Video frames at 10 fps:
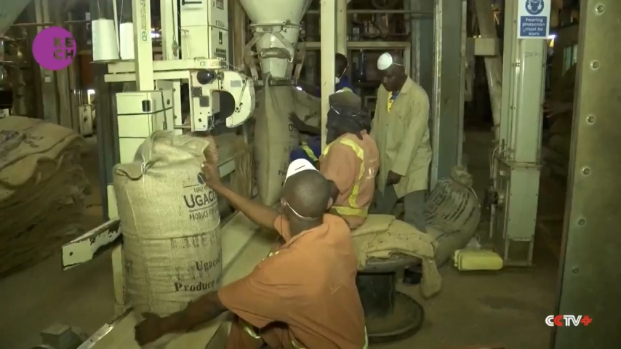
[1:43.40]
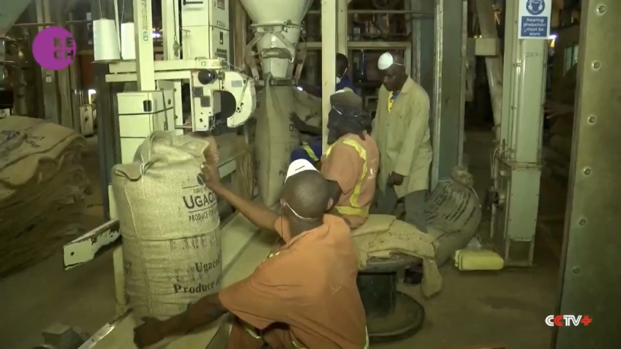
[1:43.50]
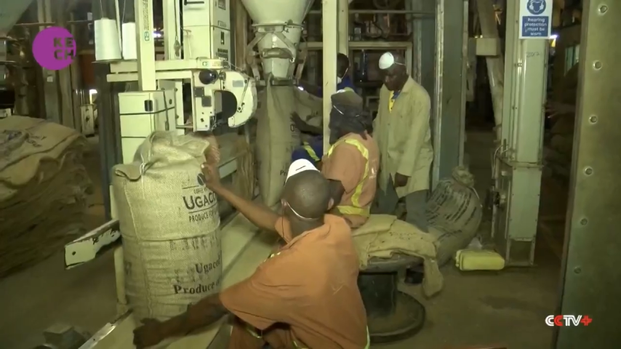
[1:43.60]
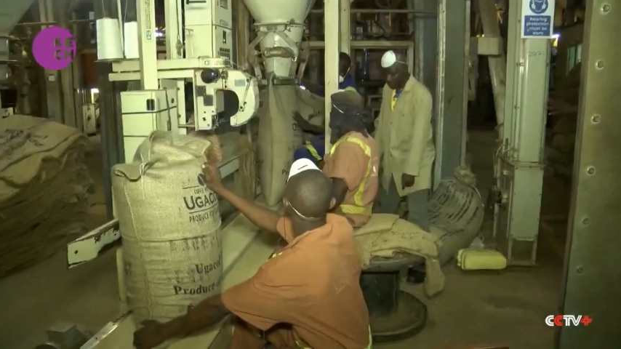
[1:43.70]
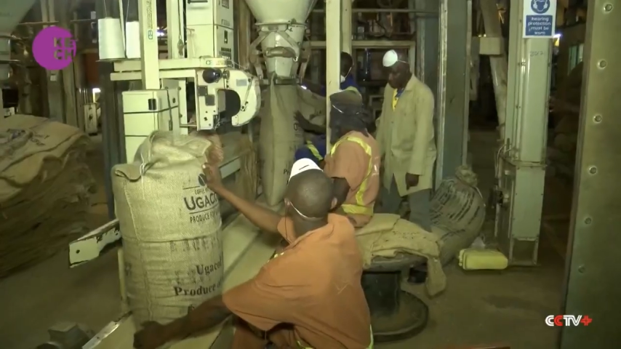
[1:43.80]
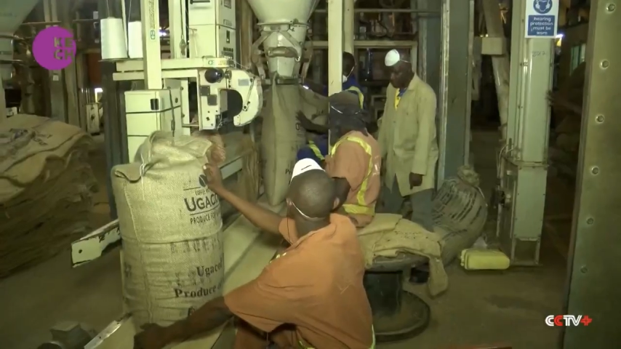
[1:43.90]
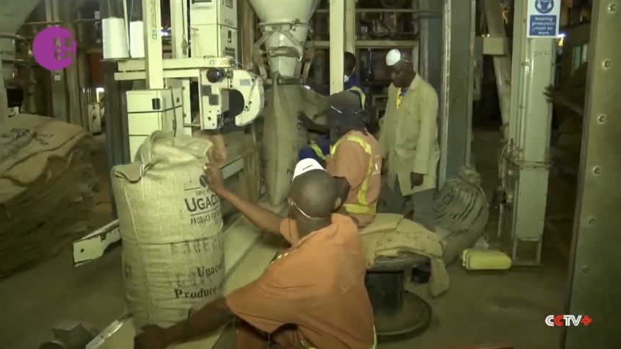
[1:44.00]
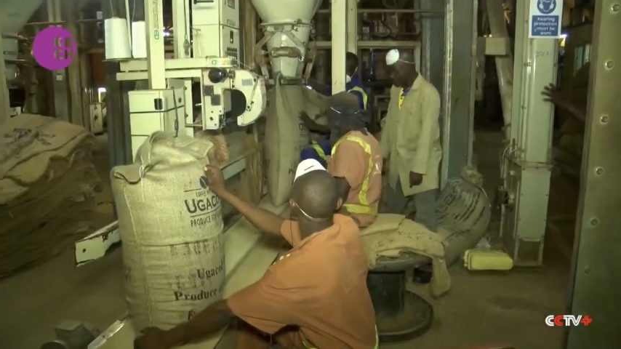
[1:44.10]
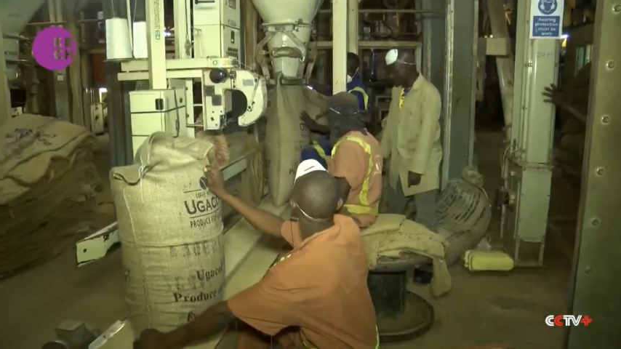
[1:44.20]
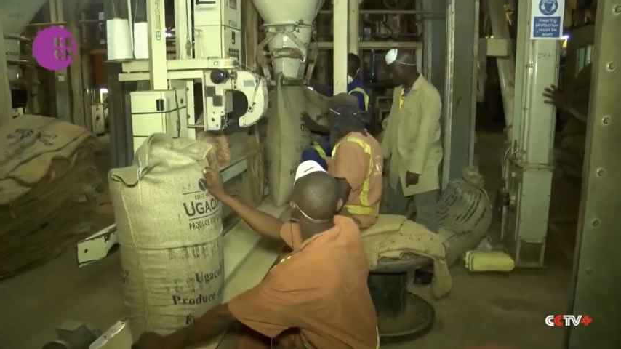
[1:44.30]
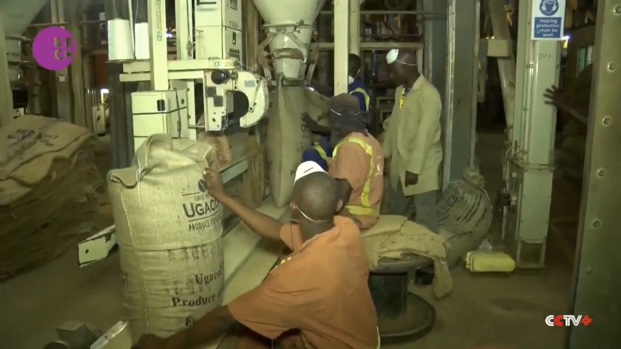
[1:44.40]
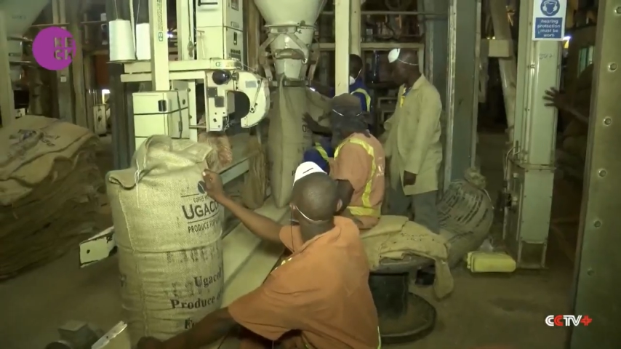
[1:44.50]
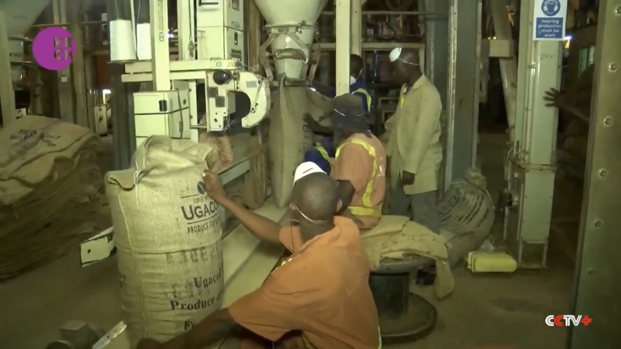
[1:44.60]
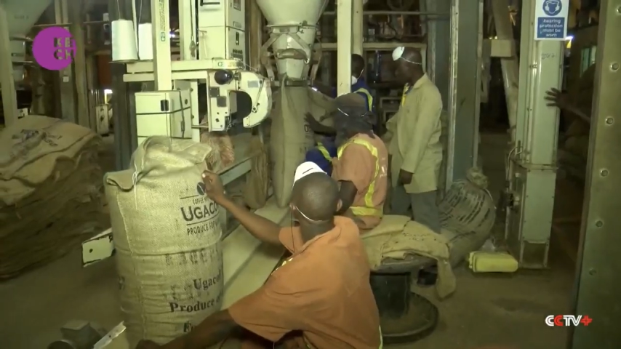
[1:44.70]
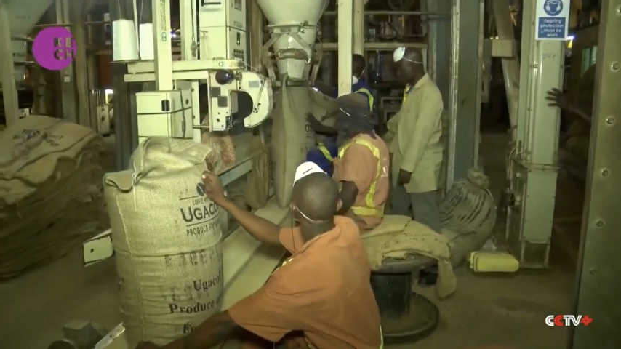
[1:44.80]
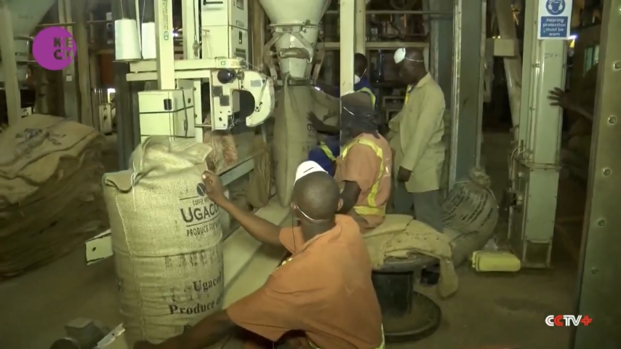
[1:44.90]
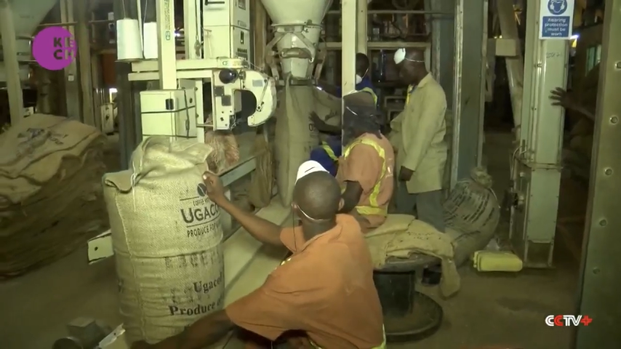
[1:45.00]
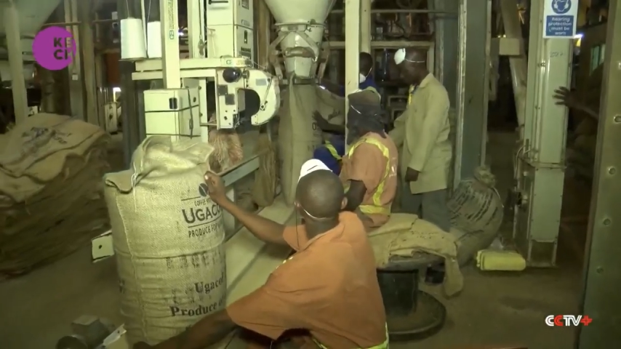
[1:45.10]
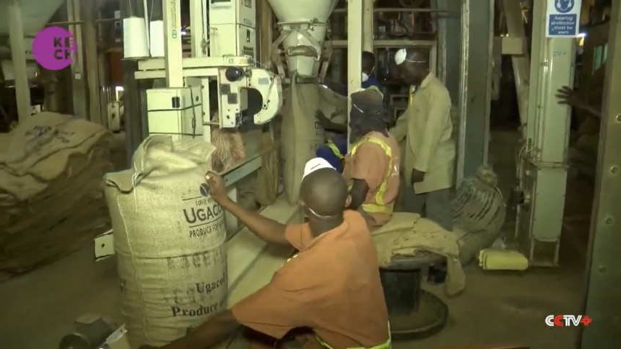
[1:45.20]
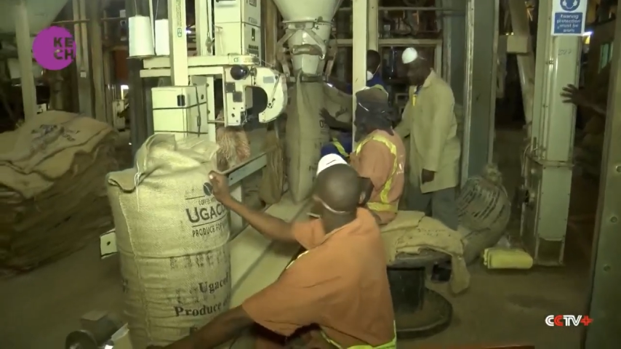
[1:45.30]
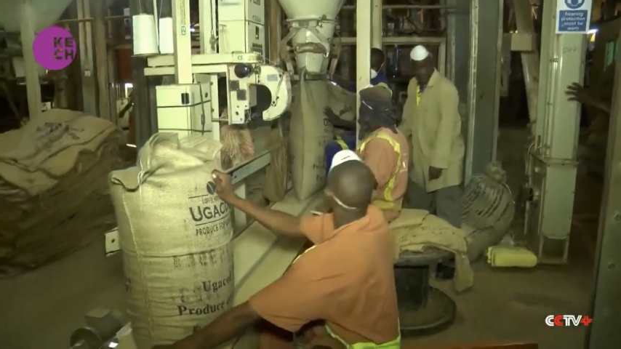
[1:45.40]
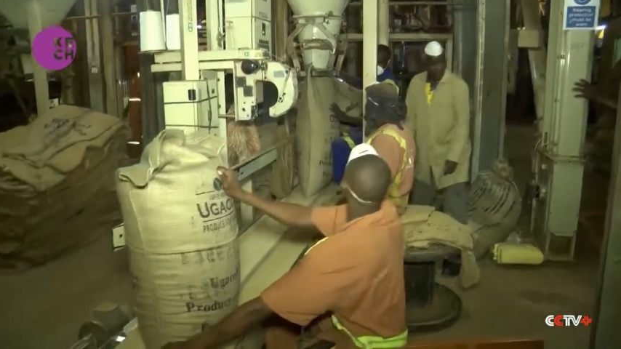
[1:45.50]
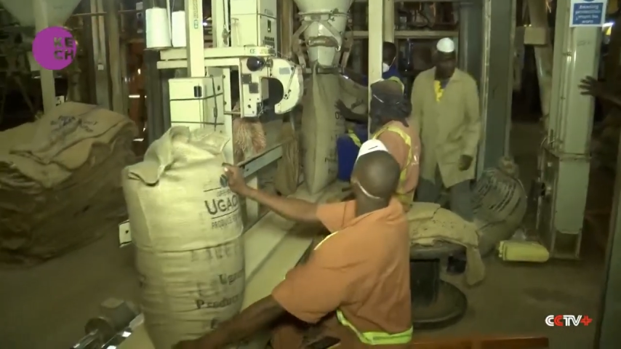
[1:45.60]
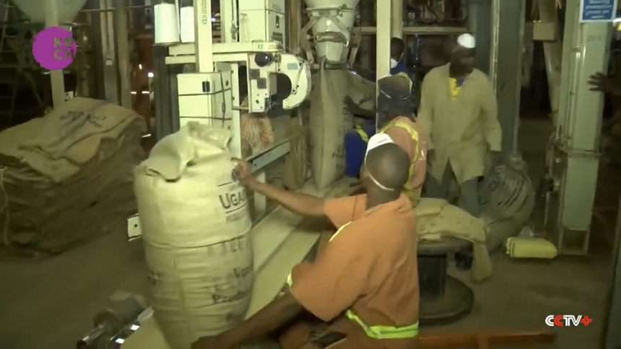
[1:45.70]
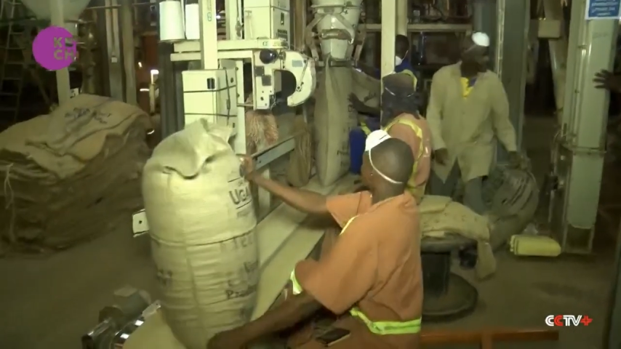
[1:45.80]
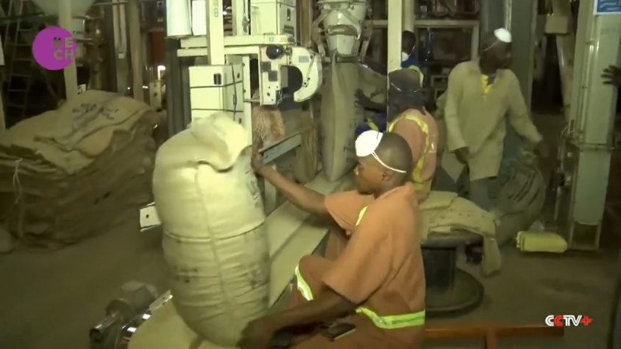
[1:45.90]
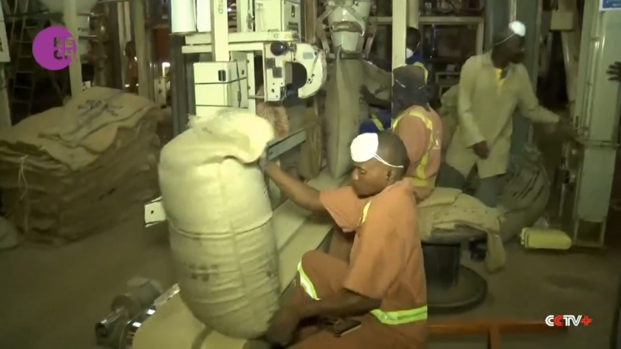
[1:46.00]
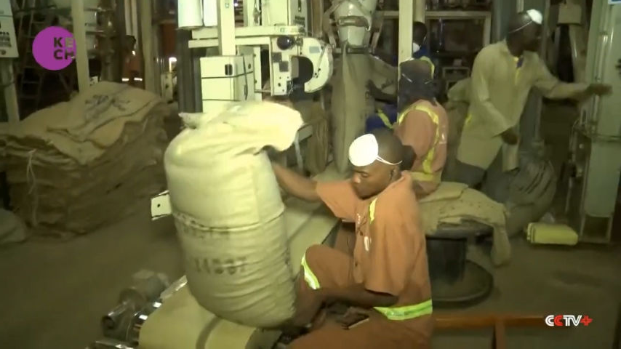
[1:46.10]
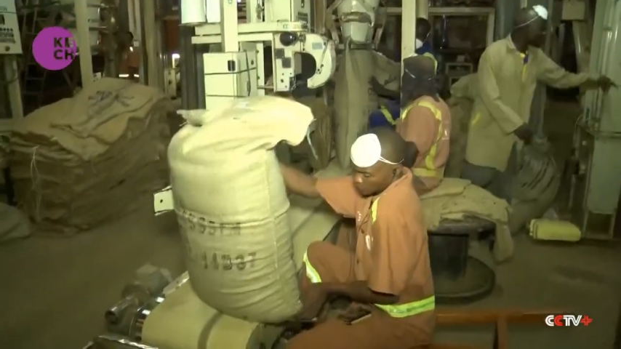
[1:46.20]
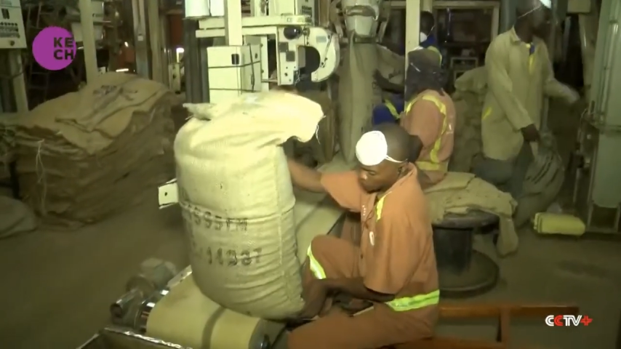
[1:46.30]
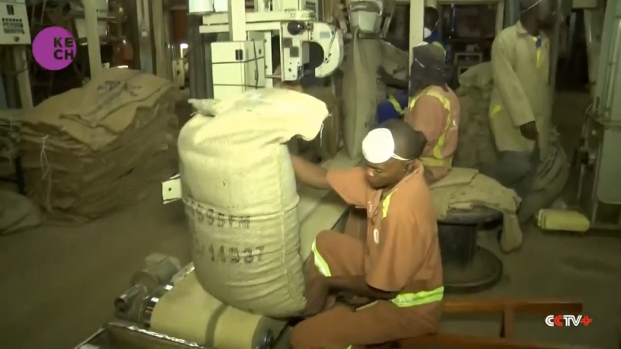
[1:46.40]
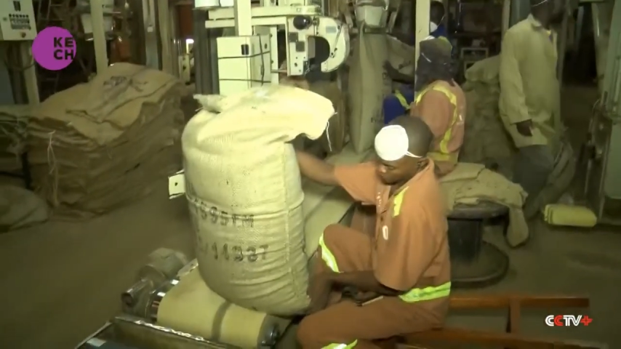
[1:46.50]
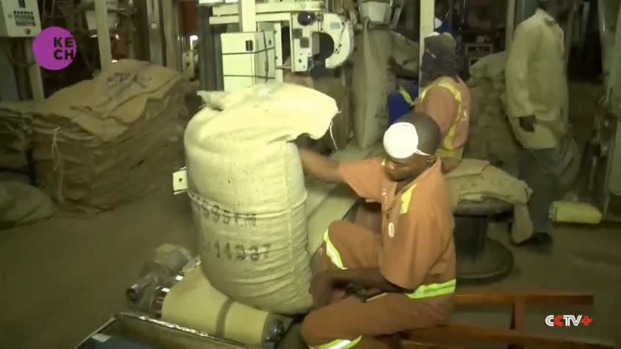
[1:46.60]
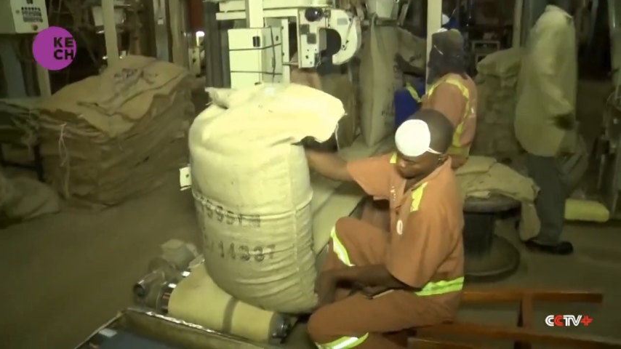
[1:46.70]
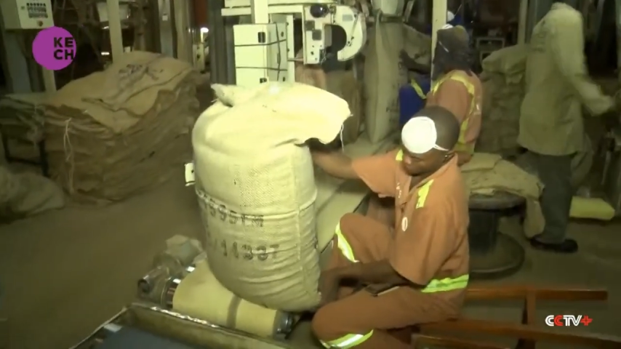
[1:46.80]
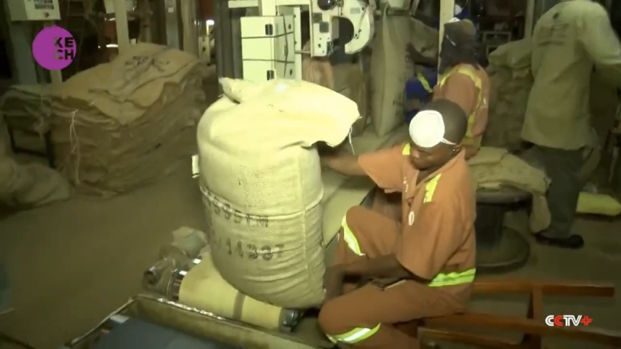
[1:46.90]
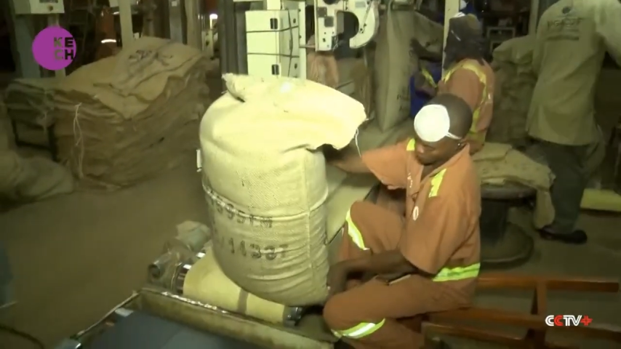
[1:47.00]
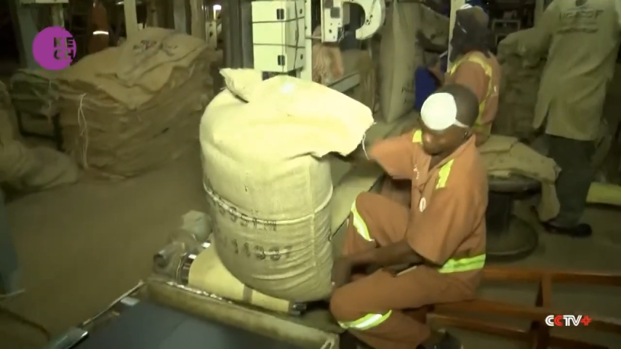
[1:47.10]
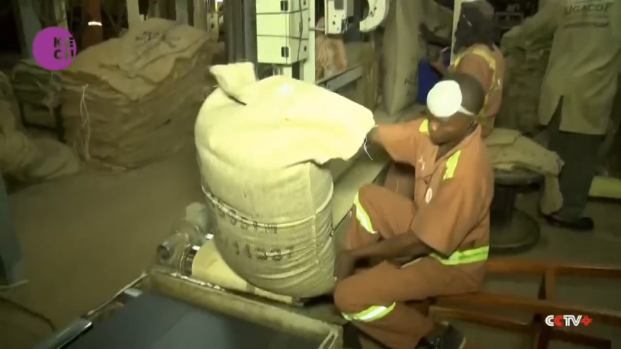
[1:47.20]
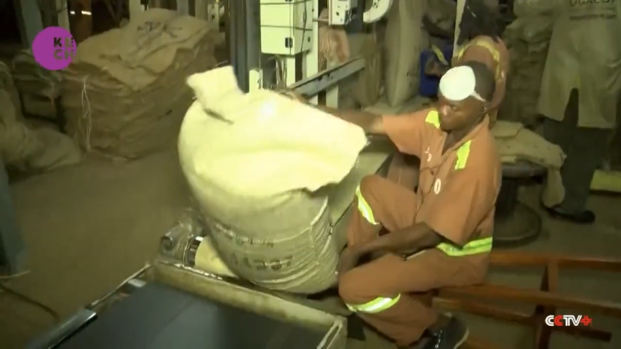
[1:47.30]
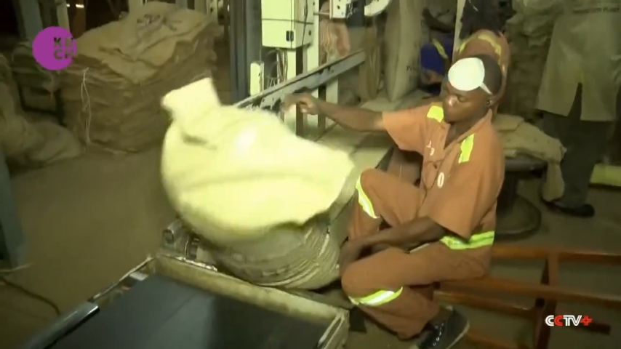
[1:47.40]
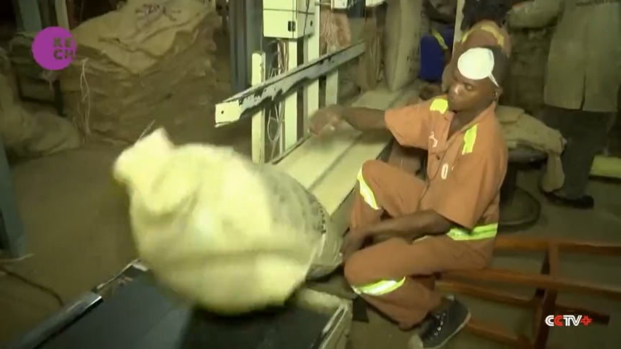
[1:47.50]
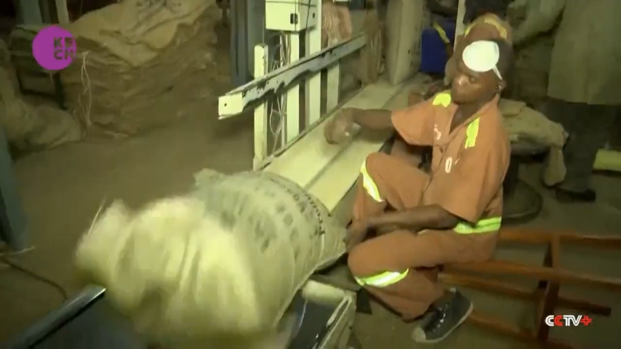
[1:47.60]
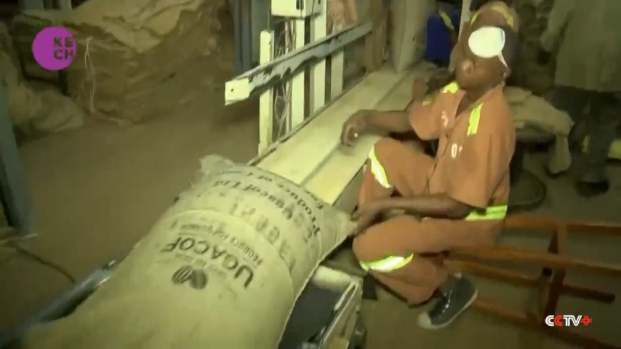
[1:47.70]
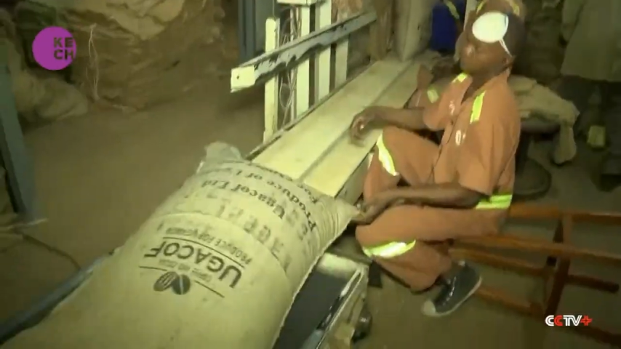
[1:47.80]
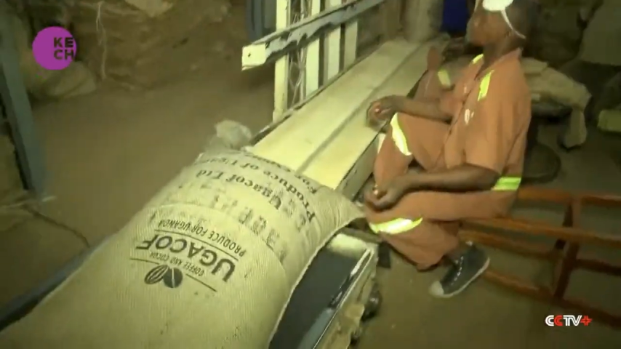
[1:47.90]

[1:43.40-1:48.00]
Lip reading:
[unreadable: no face in view]